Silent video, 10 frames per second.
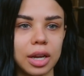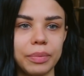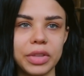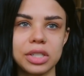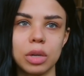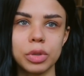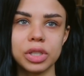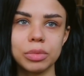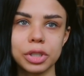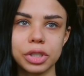that's
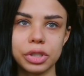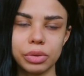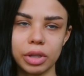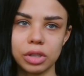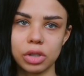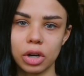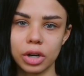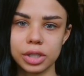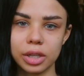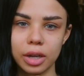almost similar to the
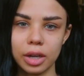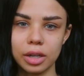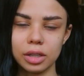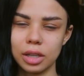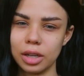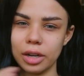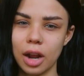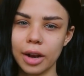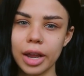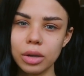Tarte, the
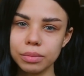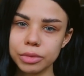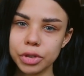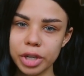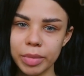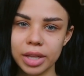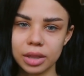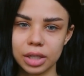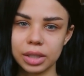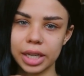knockout
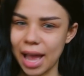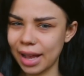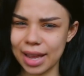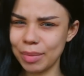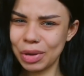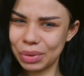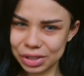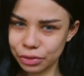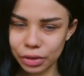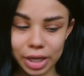treatment. They're like a chemical
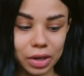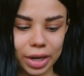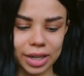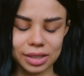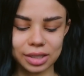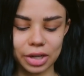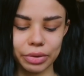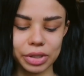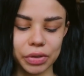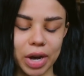exfoliator, I guess that's how
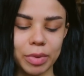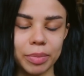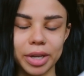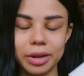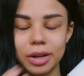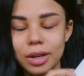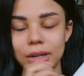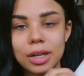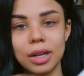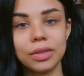you describe it, but
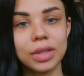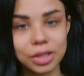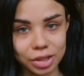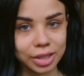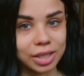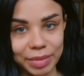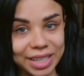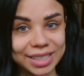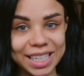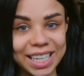this shit's
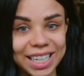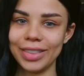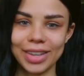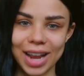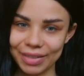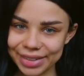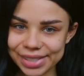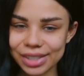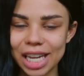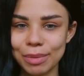amazing. And then every
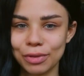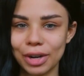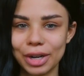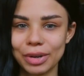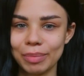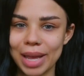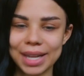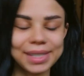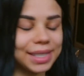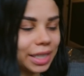single night before I go to
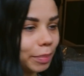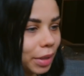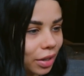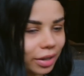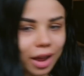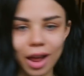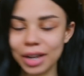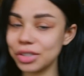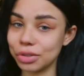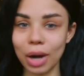bed, sleepy or
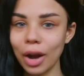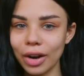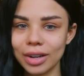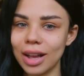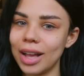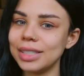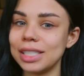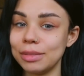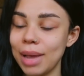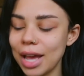not, drunk or not,
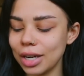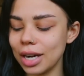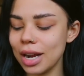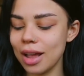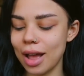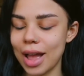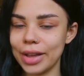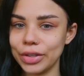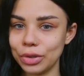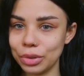doesn't matter,
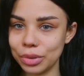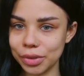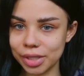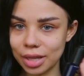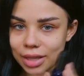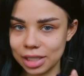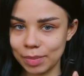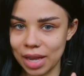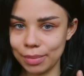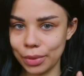I use this bad